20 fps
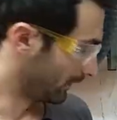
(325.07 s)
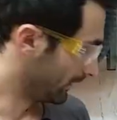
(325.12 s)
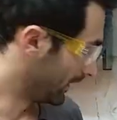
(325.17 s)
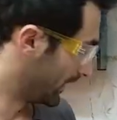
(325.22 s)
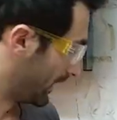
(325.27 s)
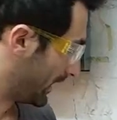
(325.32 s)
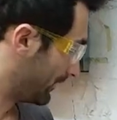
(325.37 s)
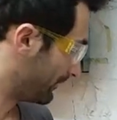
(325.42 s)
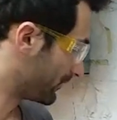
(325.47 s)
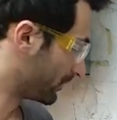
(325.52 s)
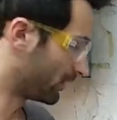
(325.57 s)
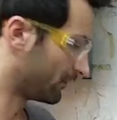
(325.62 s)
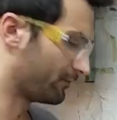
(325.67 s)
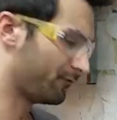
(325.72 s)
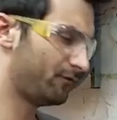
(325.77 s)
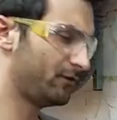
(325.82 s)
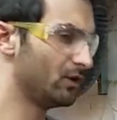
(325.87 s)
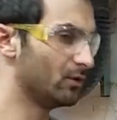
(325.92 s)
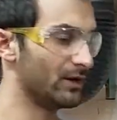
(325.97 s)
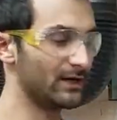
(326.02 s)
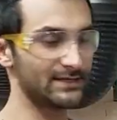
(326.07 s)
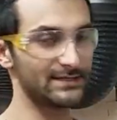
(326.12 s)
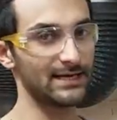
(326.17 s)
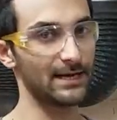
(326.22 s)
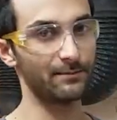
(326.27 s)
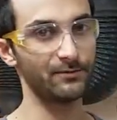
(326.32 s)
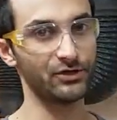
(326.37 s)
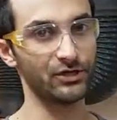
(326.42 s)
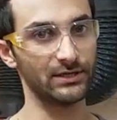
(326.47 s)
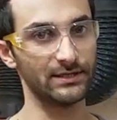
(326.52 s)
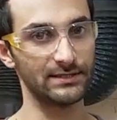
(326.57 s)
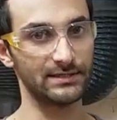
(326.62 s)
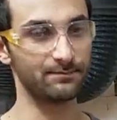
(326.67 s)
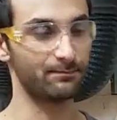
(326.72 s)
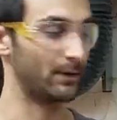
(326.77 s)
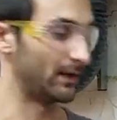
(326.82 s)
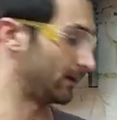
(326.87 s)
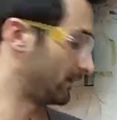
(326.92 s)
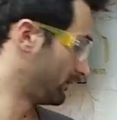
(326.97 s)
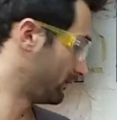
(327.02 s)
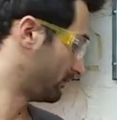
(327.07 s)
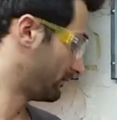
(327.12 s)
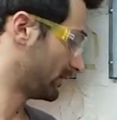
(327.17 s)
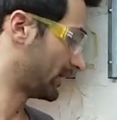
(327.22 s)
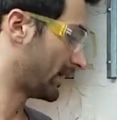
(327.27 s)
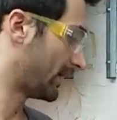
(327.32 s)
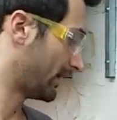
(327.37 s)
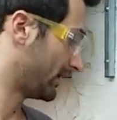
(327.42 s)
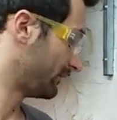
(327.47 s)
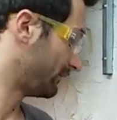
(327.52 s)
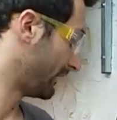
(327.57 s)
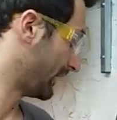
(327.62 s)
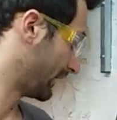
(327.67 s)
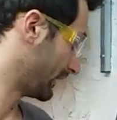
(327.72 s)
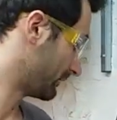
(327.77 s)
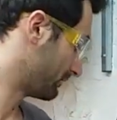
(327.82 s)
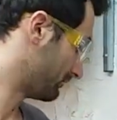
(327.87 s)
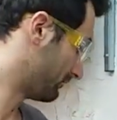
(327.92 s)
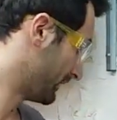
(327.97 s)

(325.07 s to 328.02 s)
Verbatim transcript: Um, there are a few exceptions, but not in MIG.